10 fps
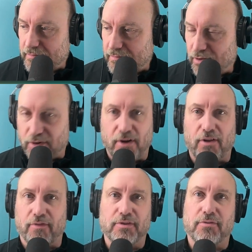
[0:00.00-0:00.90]
well, they're
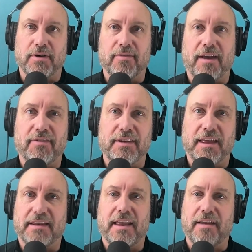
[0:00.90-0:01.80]
all over 25, and
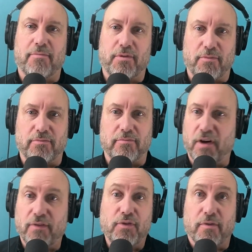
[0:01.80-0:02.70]
none of them are,
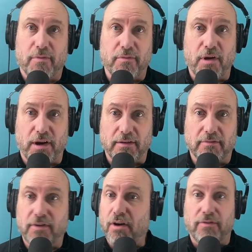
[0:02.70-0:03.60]
very few of them are married.
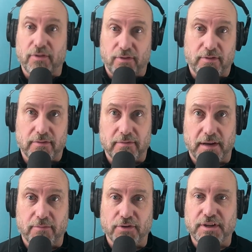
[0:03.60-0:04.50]
Very few,
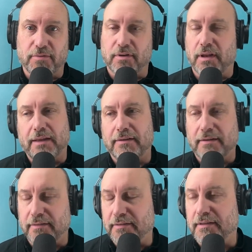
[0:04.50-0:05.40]
right? Most of them are going, I
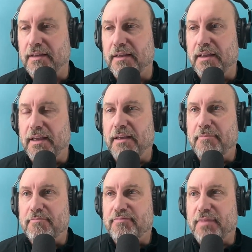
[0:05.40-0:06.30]
don't know.
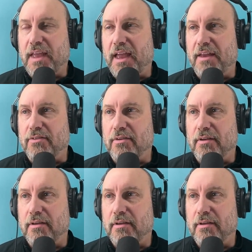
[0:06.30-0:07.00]
And